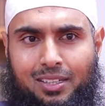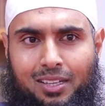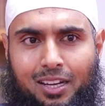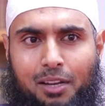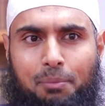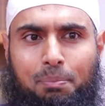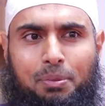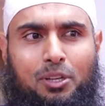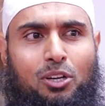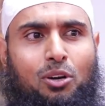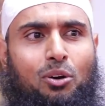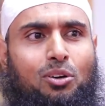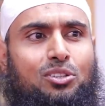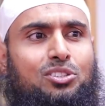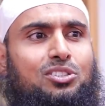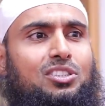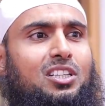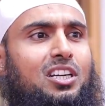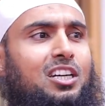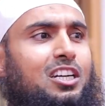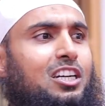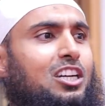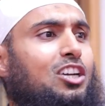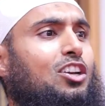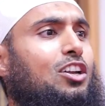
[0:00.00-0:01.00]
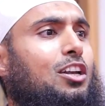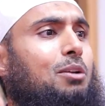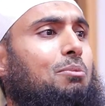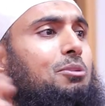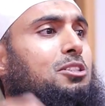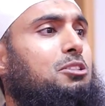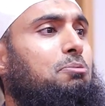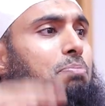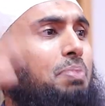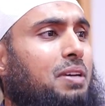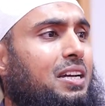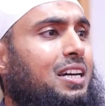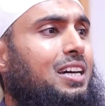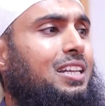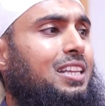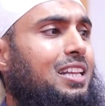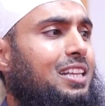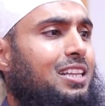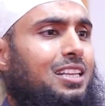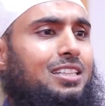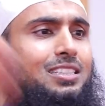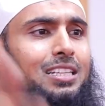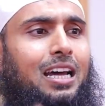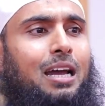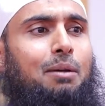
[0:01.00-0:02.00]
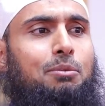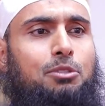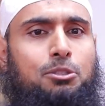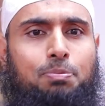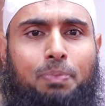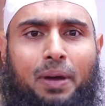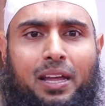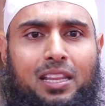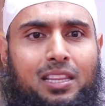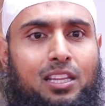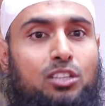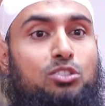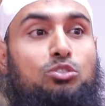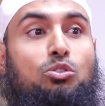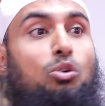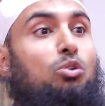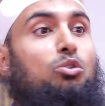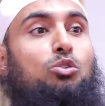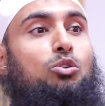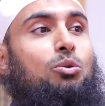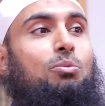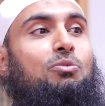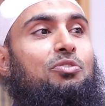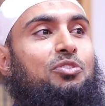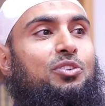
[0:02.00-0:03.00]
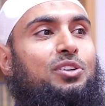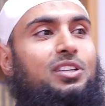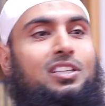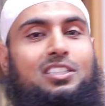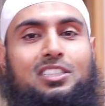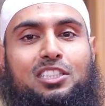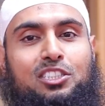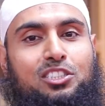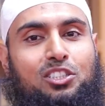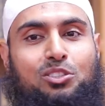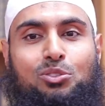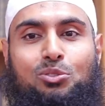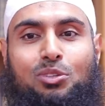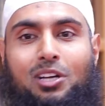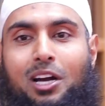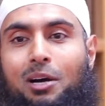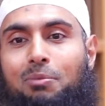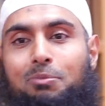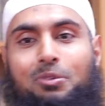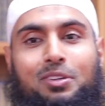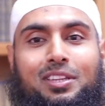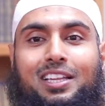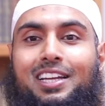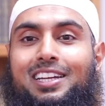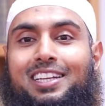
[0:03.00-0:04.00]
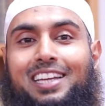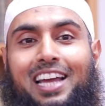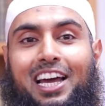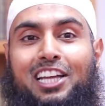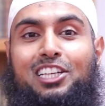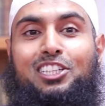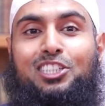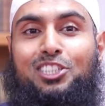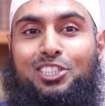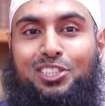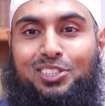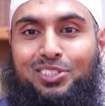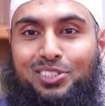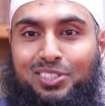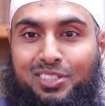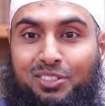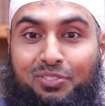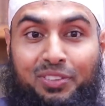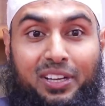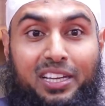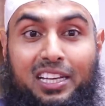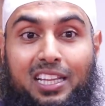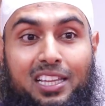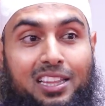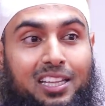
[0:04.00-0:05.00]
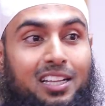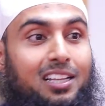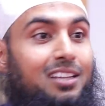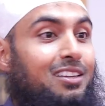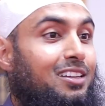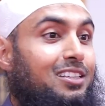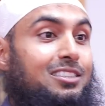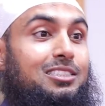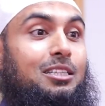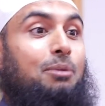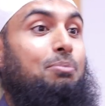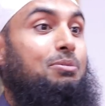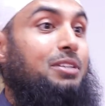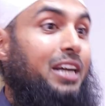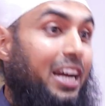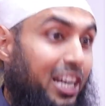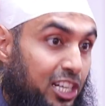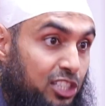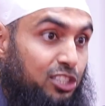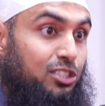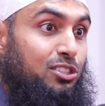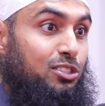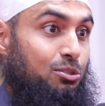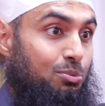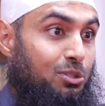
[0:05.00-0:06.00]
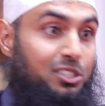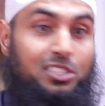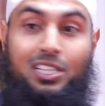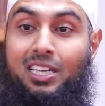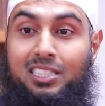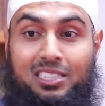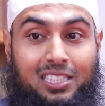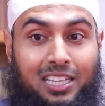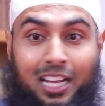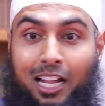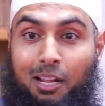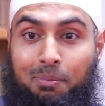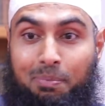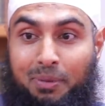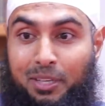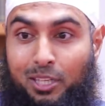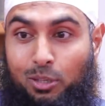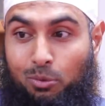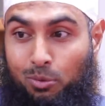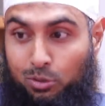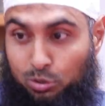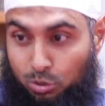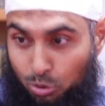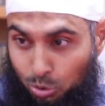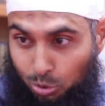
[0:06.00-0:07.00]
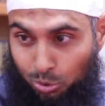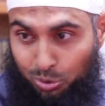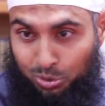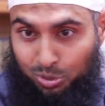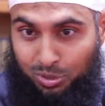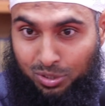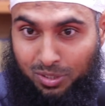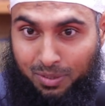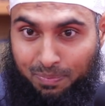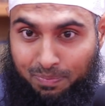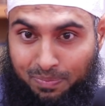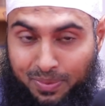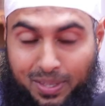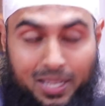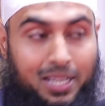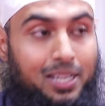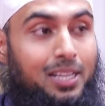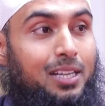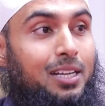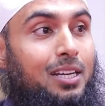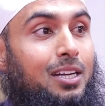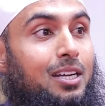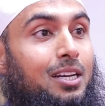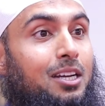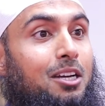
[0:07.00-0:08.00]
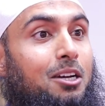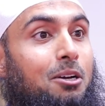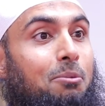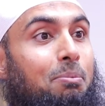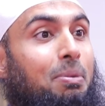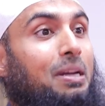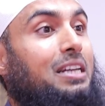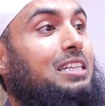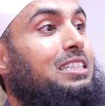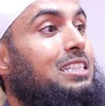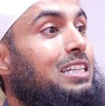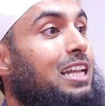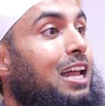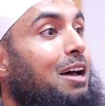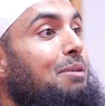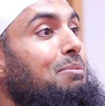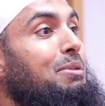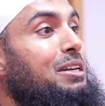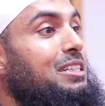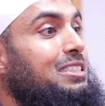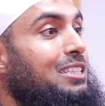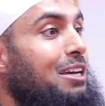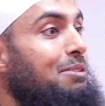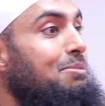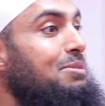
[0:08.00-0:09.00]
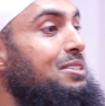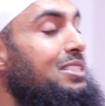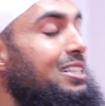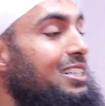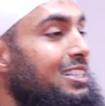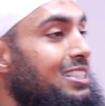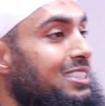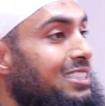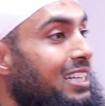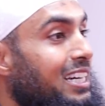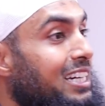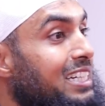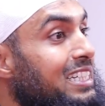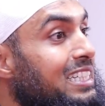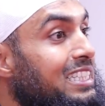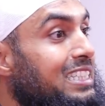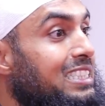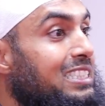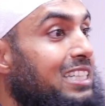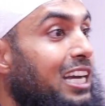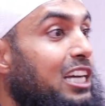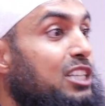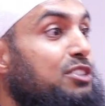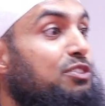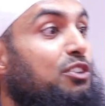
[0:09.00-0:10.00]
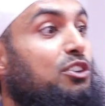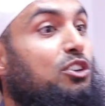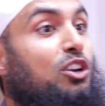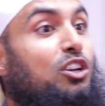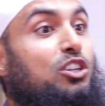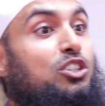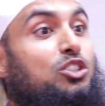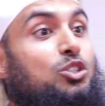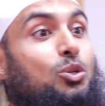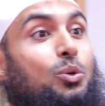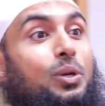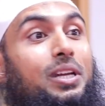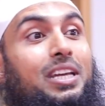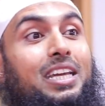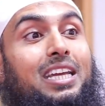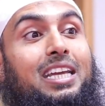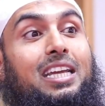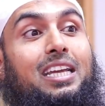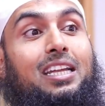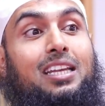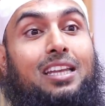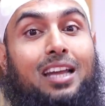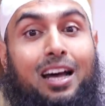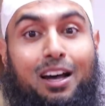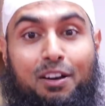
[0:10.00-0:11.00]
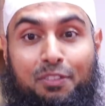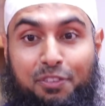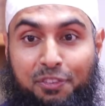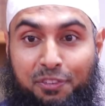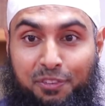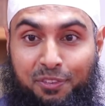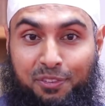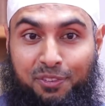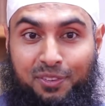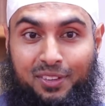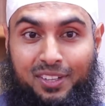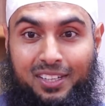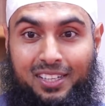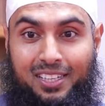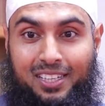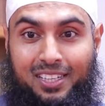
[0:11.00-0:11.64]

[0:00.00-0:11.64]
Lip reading: And because the curriculum is bigger than the time span, there's no room for the teacher to come with any additions. If anything, there's subtractions, which doesn't help anyone's course. But Islamic seminaries are criticized for not doing enough